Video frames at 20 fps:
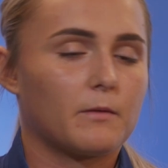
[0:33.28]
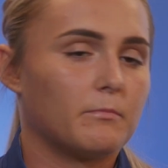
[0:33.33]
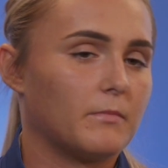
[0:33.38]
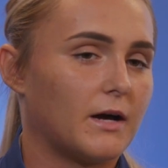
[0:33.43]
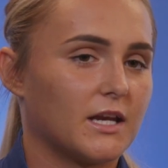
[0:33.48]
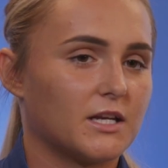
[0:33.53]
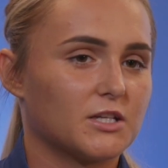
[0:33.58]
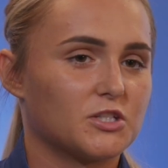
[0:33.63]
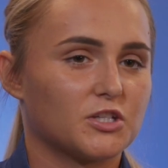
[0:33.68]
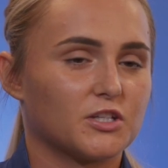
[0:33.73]

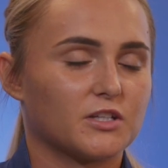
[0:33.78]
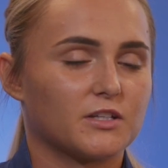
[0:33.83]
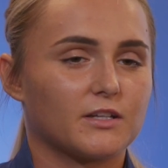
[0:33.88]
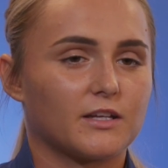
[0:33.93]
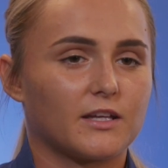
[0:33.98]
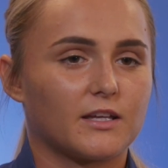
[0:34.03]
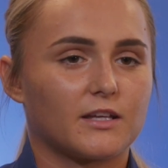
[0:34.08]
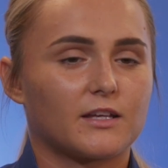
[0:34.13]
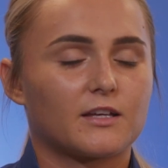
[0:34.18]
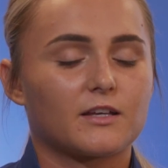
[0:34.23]
managing
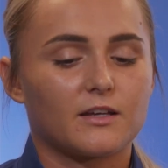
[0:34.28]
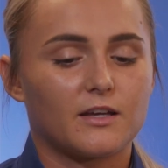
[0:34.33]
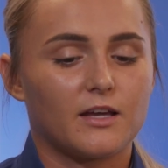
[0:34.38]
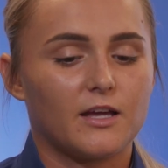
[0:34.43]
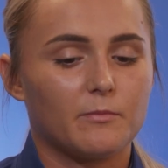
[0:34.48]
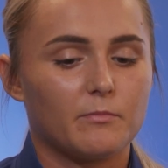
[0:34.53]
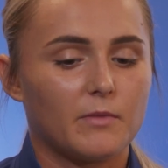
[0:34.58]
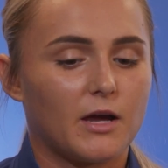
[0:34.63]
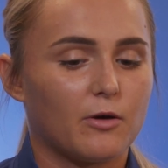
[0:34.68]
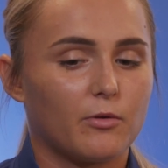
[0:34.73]
like
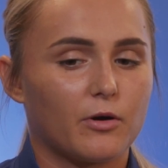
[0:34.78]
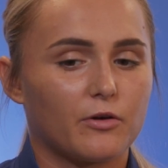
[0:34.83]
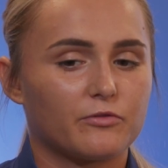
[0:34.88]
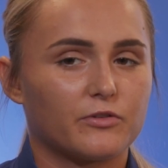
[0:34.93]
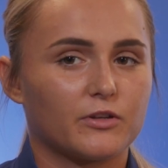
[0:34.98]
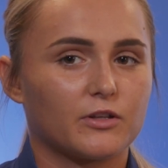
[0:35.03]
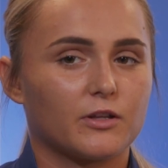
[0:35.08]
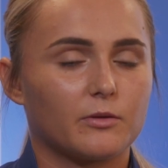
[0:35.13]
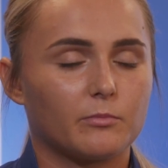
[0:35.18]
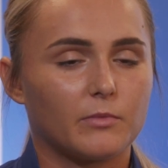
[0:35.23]
how I
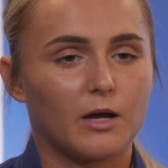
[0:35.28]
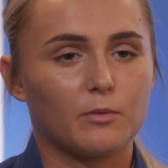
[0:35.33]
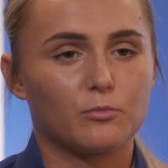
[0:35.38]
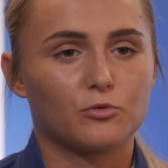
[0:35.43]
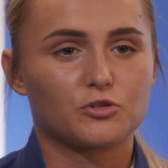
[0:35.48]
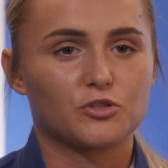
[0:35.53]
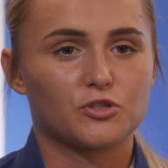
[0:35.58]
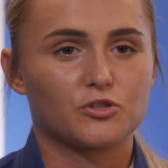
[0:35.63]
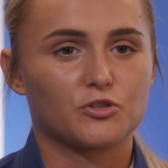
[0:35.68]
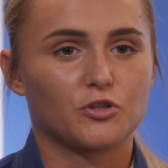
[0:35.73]
feel and my
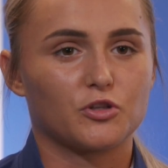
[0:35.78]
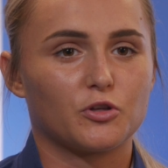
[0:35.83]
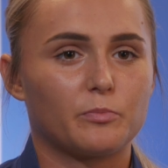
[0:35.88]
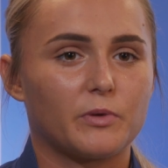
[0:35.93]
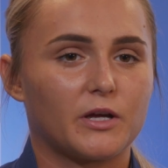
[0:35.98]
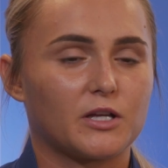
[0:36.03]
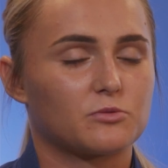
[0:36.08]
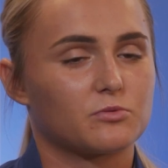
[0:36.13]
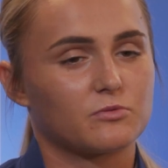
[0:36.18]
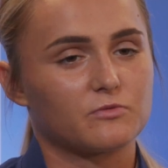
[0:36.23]
emotions on the
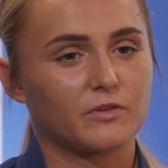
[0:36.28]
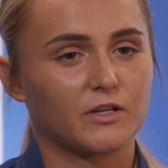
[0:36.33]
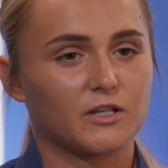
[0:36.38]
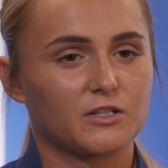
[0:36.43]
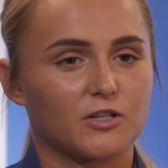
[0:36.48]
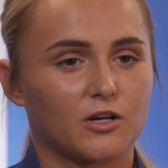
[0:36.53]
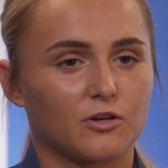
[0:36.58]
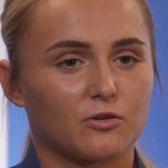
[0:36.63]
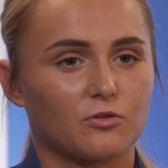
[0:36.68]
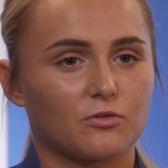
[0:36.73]
pitch when
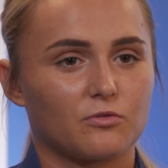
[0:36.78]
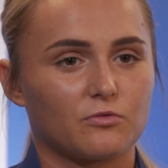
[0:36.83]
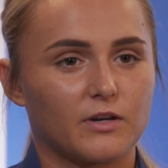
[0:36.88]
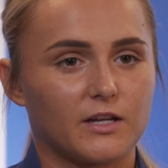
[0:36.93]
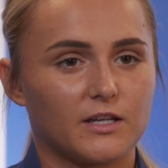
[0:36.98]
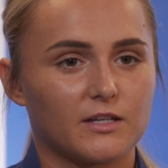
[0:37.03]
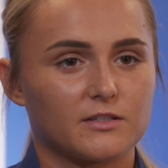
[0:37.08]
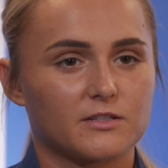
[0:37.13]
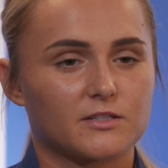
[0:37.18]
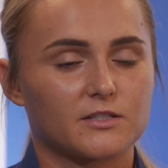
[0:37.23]
things aren't going
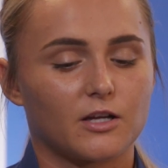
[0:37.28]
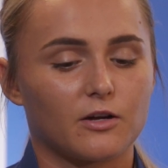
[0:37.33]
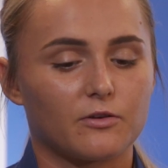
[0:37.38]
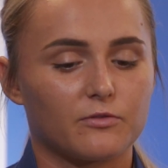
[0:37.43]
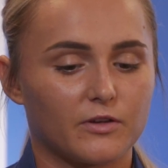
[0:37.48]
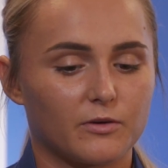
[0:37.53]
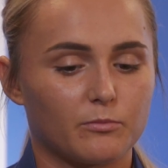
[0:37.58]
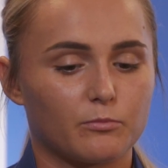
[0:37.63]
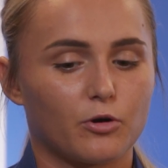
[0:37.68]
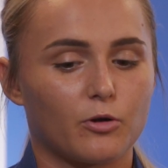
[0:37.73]
right and
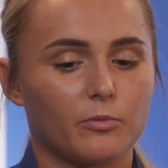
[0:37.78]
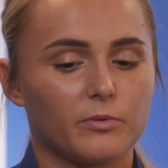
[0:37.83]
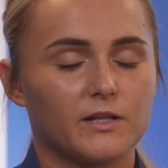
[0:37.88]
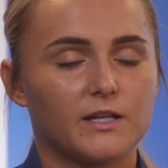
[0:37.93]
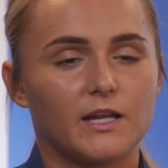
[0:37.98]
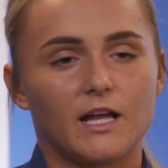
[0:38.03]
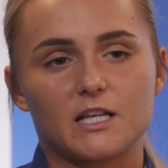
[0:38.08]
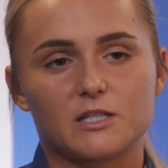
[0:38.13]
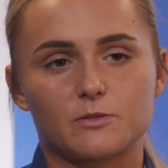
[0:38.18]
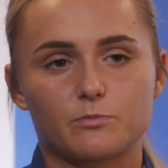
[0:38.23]
stuff. And
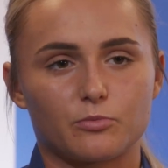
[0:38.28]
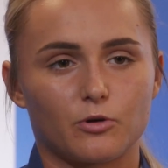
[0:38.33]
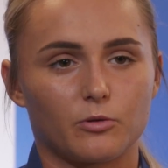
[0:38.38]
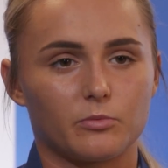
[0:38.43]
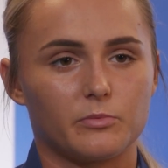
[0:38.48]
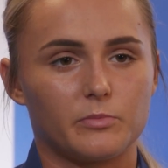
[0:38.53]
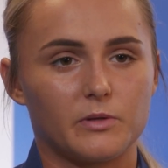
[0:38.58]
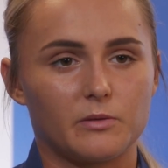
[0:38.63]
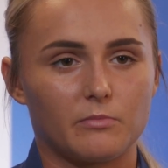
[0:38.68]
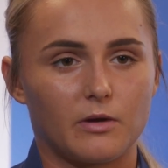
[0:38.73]
probably that's
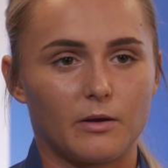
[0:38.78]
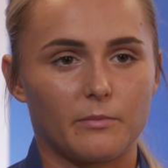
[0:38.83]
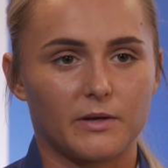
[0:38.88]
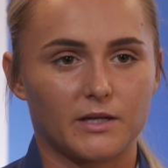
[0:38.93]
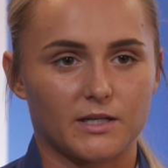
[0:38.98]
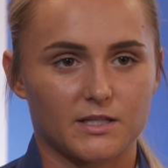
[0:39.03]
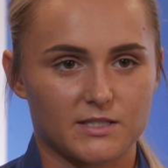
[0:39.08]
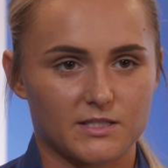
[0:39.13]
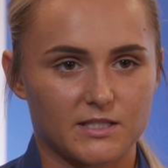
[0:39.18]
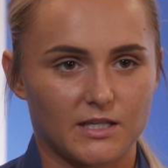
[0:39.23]
probably been my
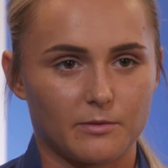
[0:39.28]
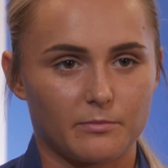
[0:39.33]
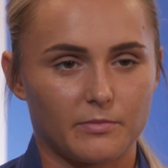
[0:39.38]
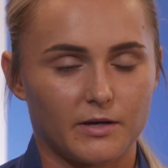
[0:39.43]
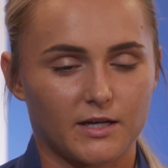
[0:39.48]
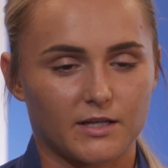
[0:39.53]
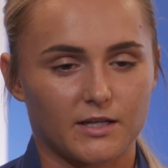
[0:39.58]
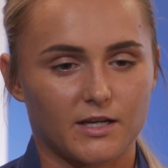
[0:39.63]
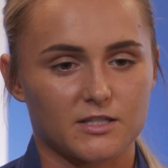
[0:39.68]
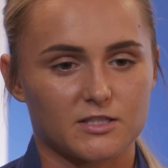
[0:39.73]
biggest
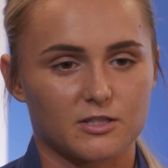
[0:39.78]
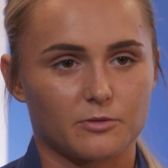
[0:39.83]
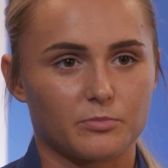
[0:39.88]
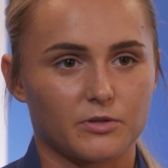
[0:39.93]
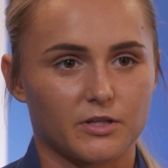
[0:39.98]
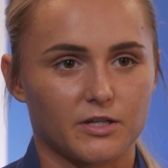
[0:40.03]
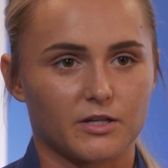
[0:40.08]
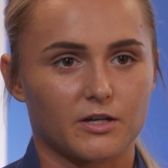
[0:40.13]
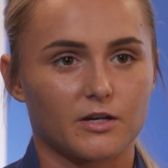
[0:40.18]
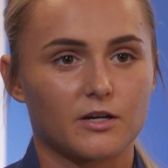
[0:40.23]
setback as a
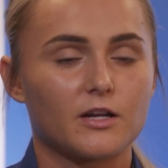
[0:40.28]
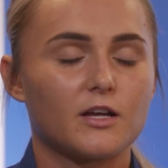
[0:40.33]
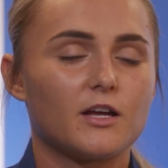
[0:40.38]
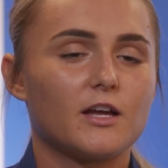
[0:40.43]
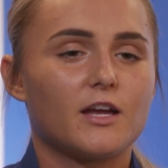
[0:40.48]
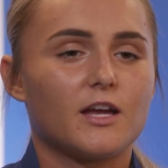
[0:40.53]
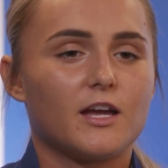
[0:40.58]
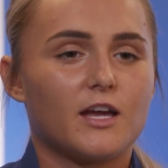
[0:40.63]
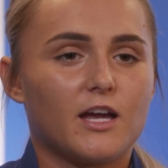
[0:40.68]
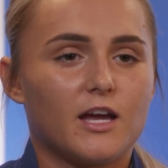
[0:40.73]
player,
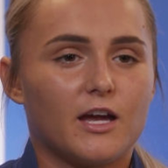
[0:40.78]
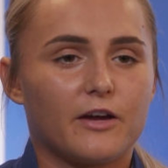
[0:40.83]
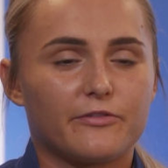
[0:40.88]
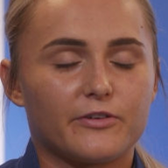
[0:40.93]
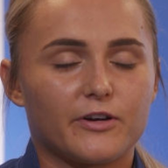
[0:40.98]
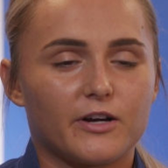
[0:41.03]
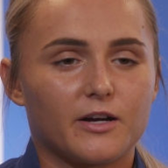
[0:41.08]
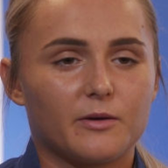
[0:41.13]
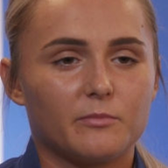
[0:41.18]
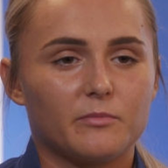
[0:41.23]
if
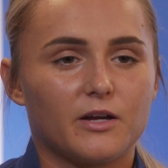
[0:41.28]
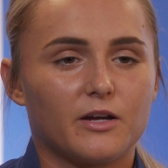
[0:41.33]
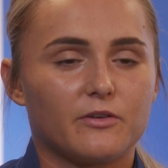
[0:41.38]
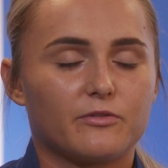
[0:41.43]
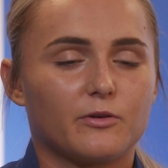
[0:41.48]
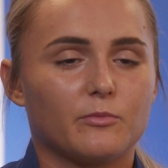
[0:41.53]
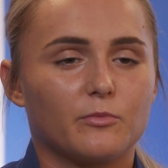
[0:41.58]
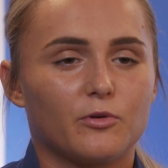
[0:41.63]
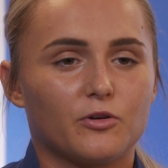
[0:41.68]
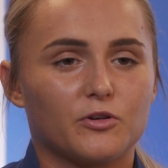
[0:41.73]

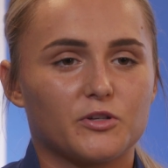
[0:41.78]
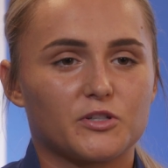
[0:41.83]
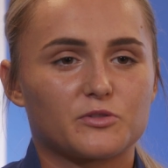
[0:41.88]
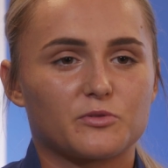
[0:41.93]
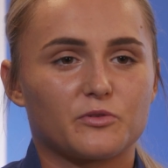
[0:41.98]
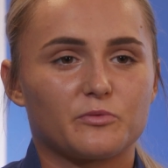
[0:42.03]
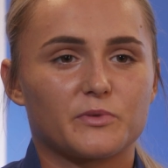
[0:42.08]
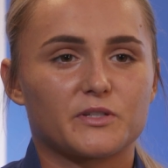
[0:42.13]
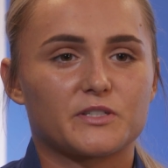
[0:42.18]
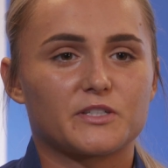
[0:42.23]
I'm
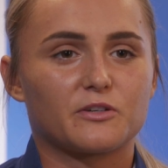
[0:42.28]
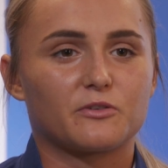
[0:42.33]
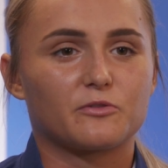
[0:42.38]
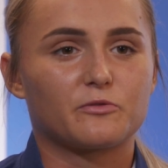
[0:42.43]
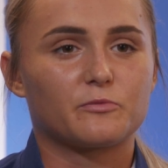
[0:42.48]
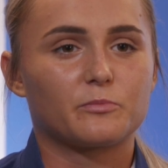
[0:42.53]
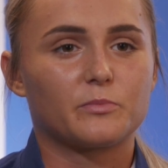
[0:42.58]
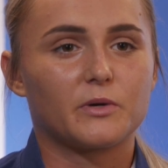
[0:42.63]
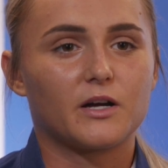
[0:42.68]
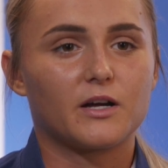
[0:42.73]
honest with myself.
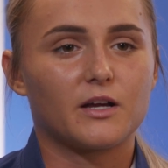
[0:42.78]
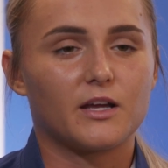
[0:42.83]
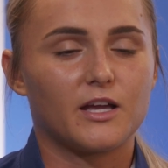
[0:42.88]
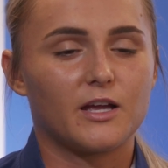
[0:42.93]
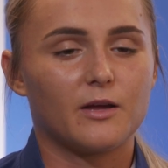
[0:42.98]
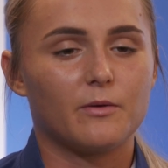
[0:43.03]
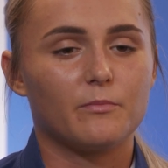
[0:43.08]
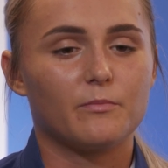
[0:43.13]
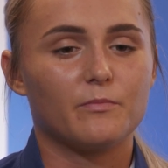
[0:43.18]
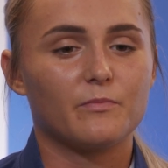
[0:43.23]
But
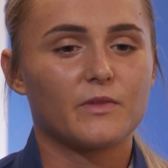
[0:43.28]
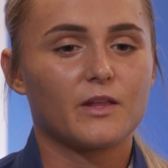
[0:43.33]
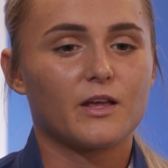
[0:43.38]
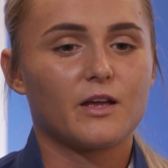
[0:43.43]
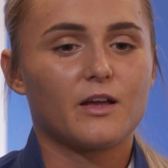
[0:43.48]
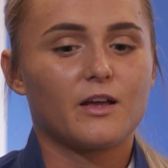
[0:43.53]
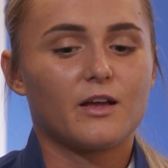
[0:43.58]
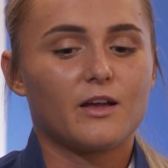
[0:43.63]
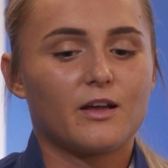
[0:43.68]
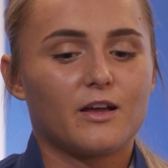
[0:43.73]

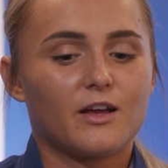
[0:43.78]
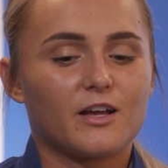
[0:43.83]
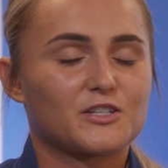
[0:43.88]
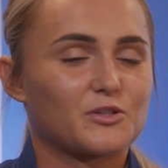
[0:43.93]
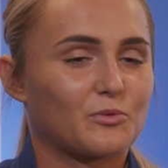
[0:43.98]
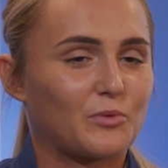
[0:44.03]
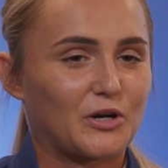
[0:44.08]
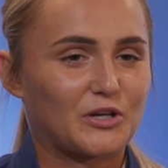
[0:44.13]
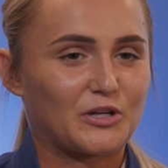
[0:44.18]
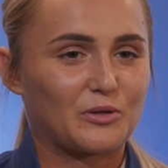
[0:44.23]
it's
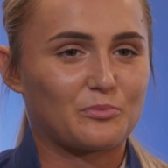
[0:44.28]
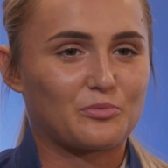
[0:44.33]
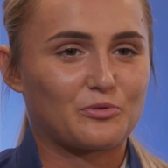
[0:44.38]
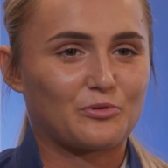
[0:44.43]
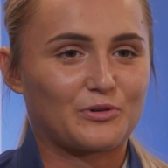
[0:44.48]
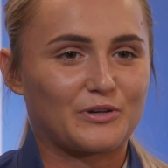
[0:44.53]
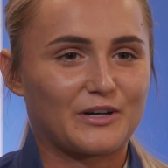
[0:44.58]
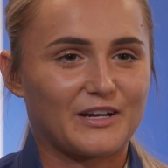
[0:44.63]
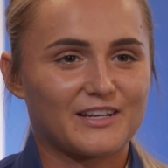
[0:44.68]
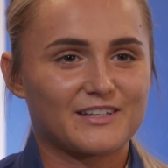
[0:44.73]
a work in
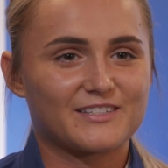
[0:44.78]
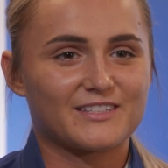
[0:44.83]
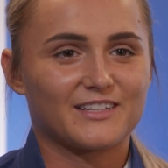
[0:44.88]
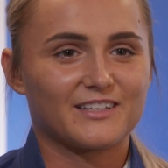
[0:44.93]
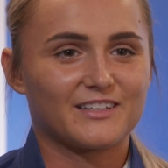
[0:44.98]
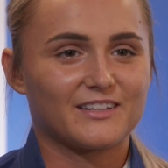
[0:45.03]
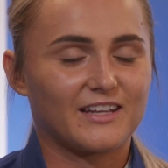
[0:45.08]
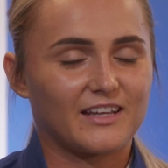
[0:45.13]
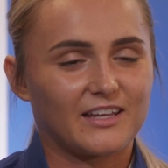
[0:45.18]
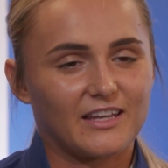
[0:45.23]
progress,
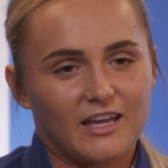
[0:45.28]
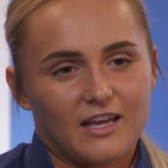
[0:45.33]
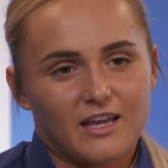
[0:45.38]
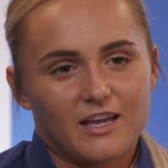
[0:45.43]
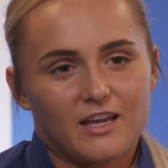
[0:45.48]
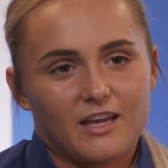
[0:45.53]
and like